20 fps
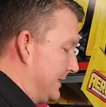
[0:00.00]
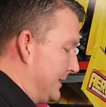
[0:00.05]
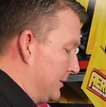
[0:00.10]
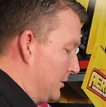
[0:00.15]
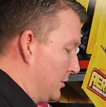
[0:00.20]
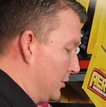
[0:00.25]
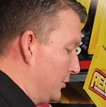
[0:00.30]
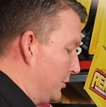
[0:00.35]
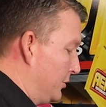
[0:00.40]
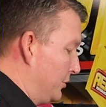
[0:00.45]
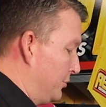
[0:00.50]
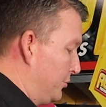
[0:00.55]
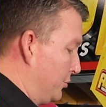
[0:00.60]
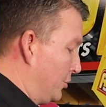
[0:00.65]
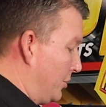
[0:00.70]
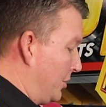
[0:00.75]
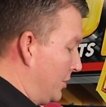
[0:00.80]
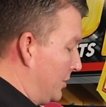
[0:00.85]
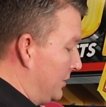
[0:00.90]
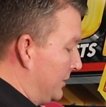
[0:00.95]
include
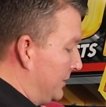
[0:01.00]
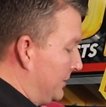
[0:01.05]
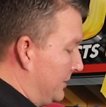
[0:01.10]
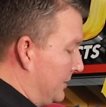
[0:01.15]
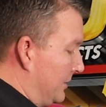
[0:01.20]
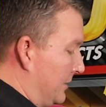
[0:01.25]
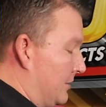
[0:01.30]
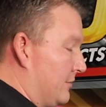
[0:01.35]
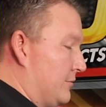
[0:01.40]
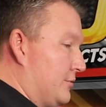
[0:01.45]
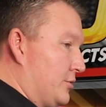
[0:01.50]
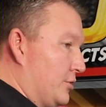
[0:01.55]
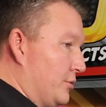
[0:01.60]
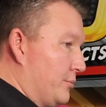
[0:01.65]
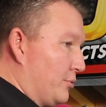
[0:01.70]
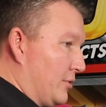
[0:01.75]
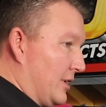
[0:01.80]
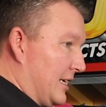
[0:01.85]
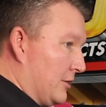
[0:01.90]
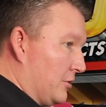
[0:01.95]
not only a
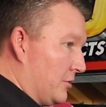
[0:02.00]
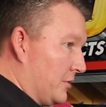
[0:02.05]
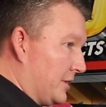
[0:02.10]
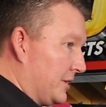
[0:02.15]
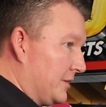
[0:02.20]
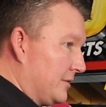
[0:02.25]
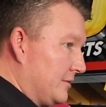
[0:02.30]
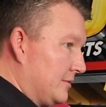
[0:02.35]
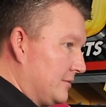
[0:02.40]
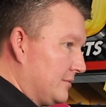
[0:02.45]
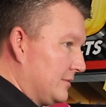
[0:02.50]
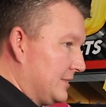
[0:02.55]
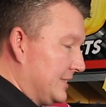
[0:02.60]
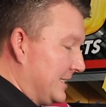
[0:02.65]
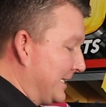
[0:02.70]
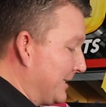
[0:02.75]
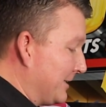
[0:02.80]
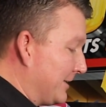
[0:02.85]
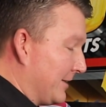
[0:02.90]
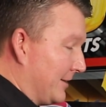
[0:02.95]
super alloy
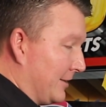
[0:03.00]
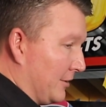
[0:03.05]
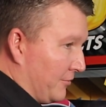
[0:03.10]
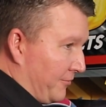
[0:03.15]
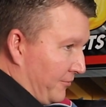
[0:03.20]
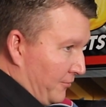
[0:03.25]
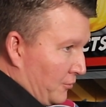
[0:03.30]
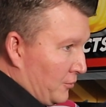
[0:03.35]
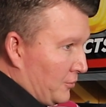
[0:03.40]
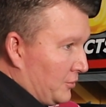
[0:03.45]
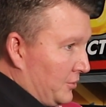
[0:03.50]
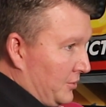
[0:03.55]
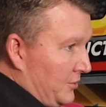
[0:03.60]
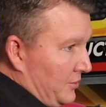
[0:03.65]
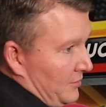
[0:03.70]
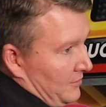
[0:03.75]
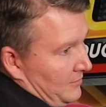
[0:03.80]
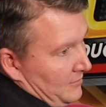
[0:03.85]
Inconel forged